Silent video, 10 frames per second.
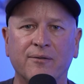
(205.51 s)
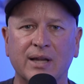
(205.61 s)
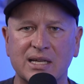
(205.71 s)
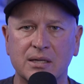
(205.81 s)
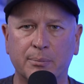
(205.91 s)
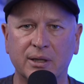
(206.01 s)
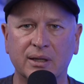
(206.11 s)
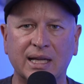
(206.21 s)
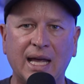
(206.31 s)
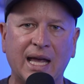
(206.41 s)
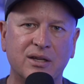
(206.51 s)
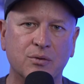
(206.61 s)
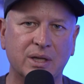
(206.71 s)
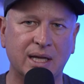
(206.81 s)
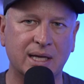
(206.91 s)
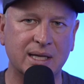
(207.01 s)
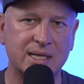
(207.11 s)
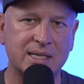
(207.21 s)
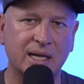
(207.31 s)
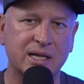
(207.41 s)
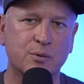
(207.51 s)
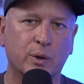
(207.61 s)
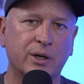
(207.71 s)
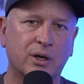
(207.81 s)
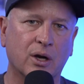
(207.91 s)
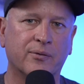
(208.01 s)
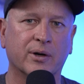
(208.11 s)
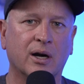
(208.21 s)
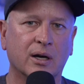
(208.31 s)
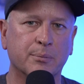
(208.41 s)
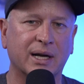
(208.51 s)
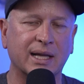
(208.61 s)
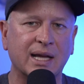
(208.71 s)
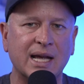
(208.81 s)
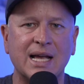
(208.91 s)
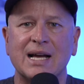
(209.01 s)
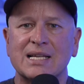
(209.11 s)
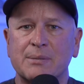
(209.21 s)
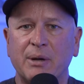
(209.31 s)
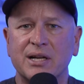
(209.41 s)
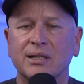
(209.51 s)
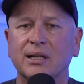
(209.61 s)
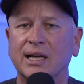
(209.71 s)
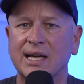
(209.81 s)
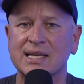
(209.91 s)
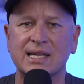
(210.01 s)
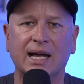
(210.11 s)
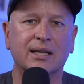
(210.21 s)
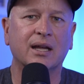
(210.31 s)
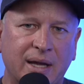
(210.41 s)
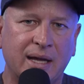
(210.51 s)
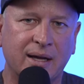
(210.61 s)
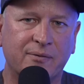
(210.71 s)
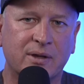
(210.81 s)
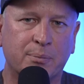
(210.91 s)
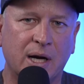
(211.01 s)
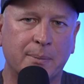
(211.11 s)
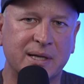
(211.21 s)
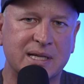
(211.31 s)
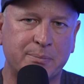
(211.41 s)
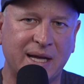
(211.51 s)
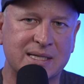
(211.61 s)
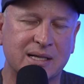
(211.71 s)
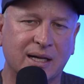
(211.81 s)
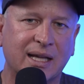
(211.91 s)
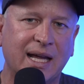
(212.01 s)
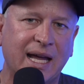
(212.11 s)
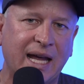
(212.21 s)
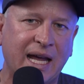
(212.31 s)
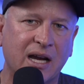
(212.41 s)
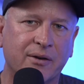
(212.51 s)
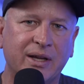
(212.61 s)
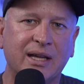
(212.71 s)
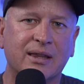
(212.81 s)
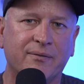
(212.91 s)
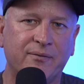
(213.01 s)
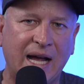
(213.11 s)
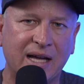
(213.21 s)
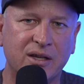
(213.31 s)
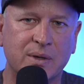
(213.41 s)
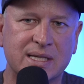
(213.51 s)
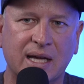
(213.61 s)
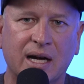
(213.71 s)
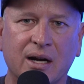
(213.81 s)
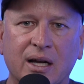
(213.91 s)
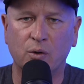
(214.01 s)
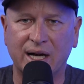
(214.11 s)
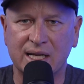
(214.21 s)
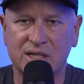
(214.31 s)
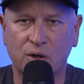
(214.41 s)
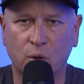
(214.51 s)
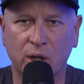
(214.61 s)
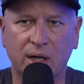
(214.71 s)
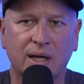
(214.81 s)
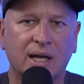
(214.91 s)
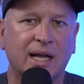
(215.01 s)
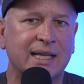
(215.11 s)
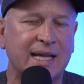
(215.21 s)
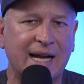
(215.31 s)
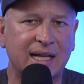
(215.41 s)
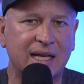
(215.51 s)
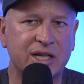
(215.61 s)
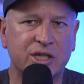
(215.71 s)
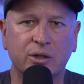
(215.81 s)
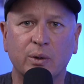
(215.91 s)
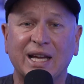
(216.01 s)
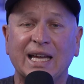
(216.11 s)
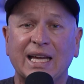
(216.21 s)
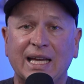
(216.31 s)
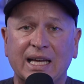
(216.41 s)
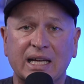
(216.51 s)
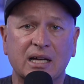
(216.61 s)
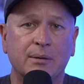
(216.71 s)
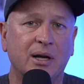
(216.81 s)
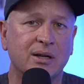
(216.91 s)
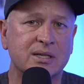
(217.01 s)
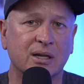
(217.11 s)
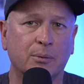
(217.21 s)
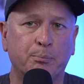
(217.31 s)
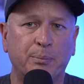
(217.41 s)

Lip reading: Flexibility and uniqueness is where you go for hard money, especially, like I said, if the property is based on ARV and the value is there. Credit score, not an issue. Income also.